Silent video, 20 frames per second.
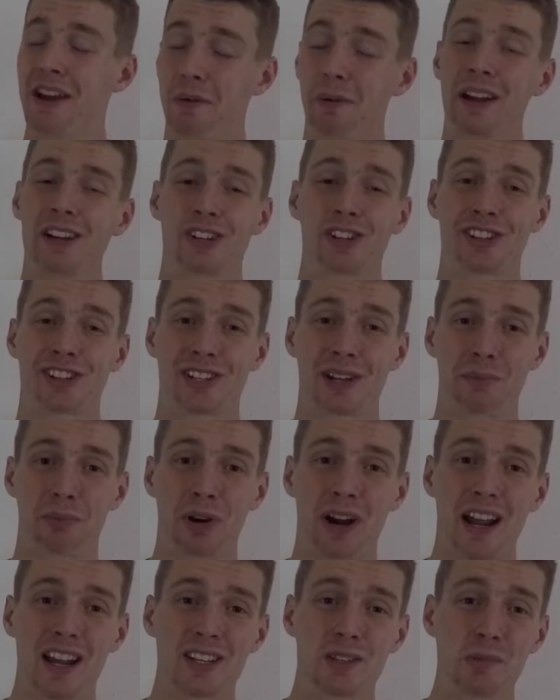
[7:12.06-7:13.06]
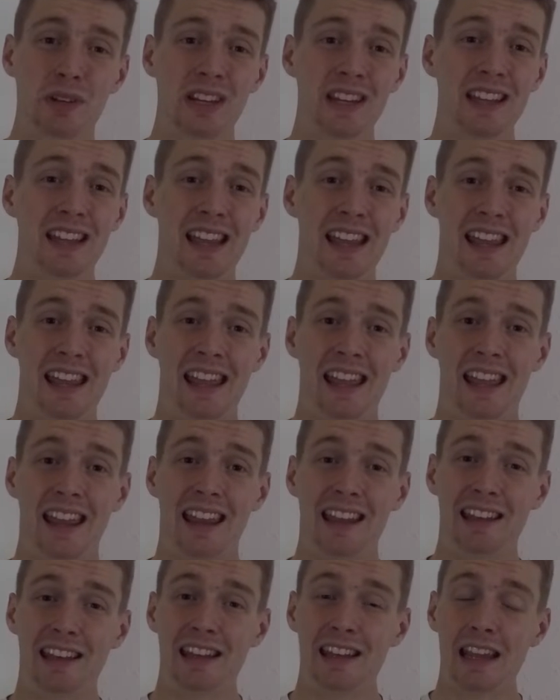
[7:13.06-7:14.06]
which surprised me,
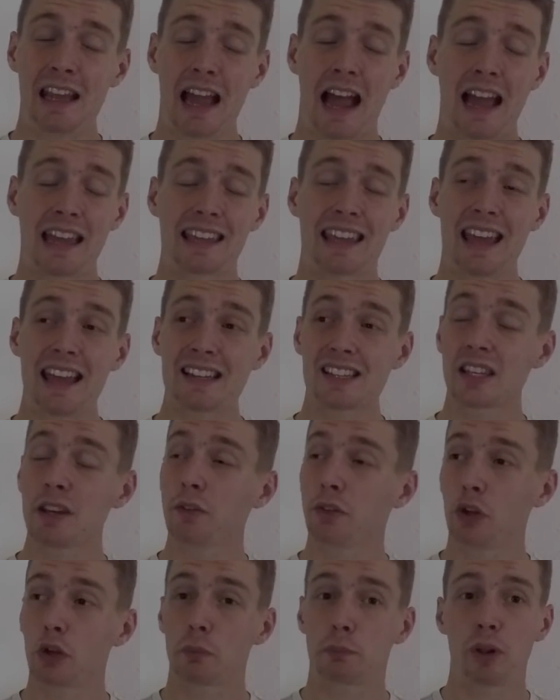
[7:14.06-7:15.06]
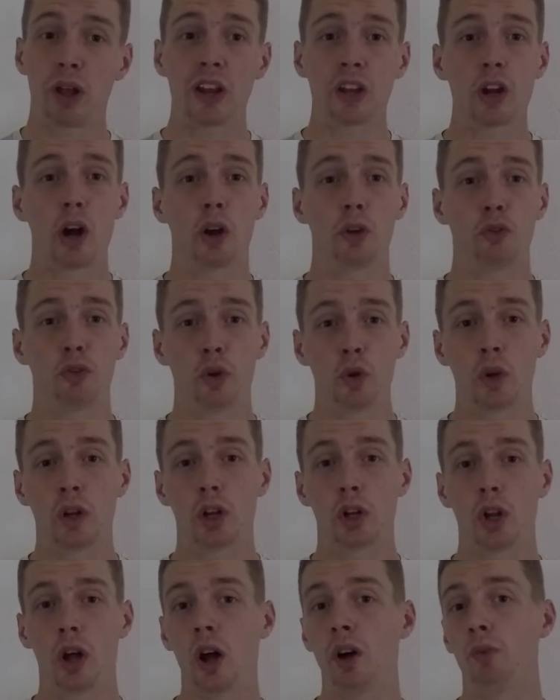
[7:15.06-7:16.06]
and I guess if you're planning on doing
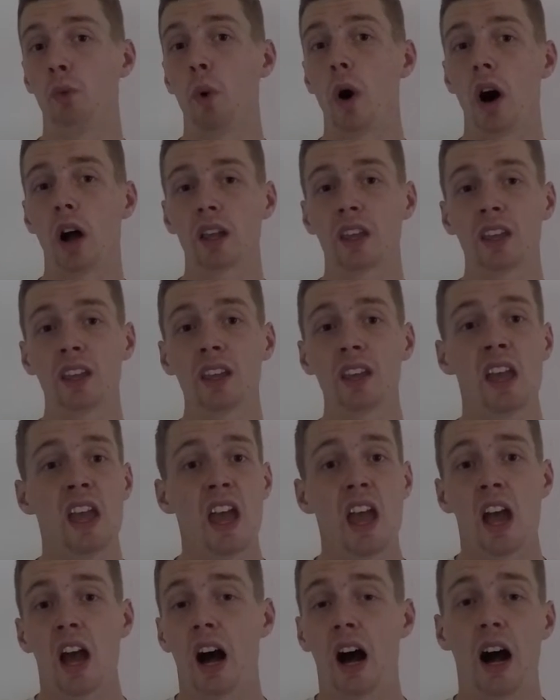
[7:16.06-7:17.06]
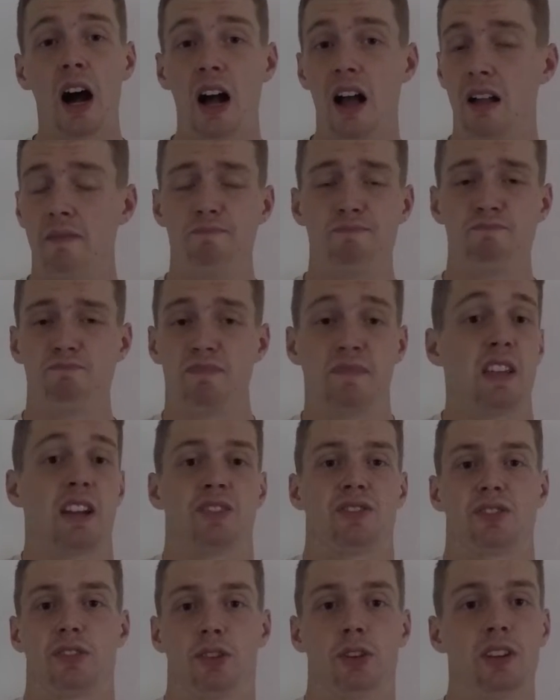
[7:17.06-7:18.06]
a lot of walking,
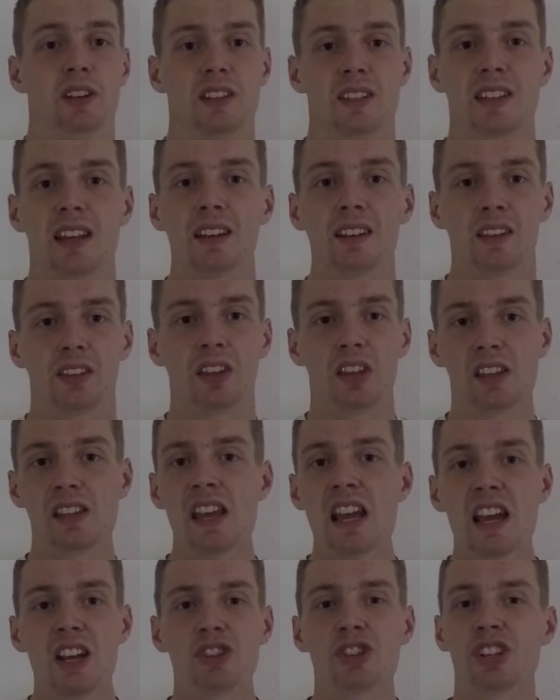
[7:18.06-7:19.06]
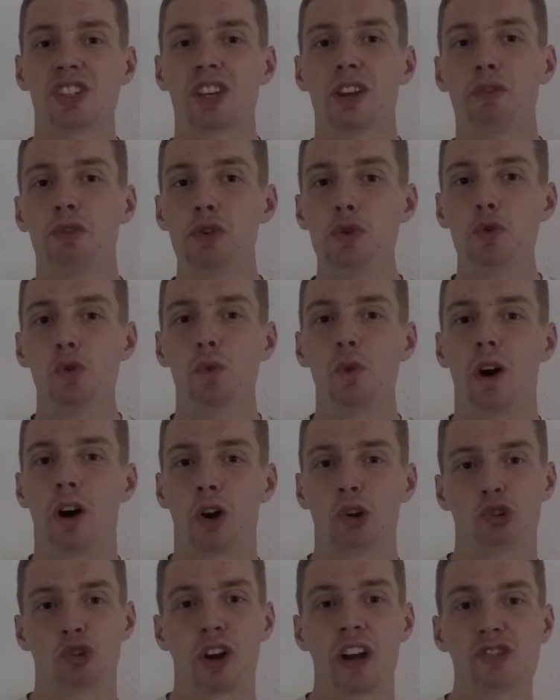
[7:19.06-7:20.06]
they're as good as anything. Just if you
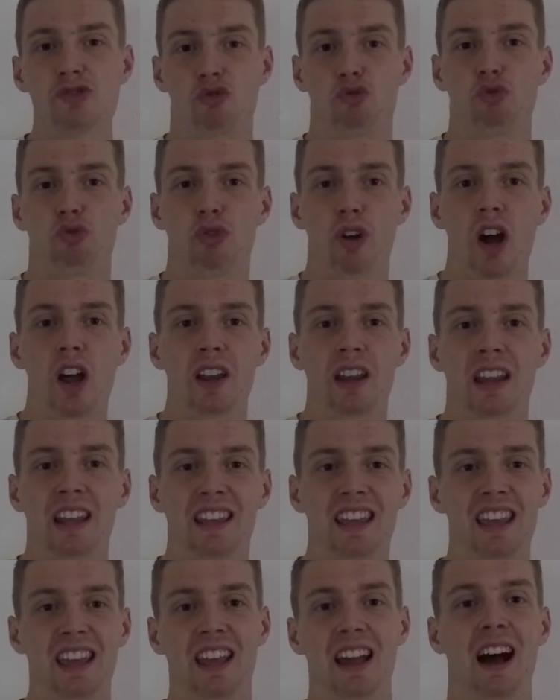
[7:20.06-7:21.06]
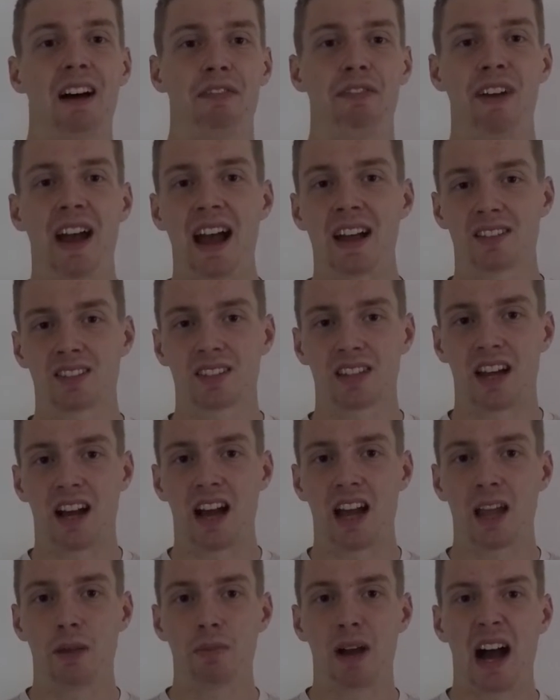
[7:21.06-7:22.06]
are trying to run and get a fast
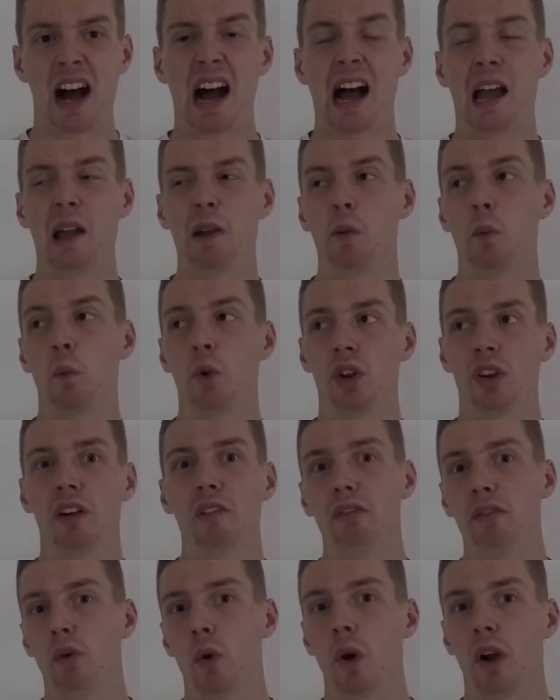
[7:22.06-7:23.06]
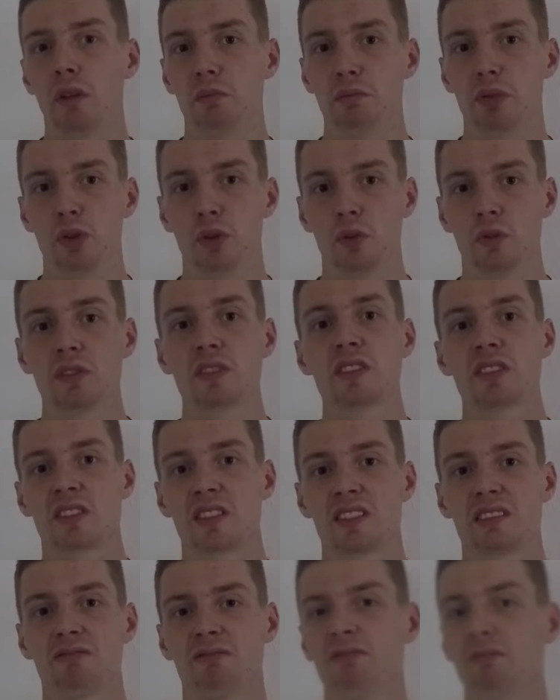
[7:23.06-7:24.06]
time, I would avoid boots.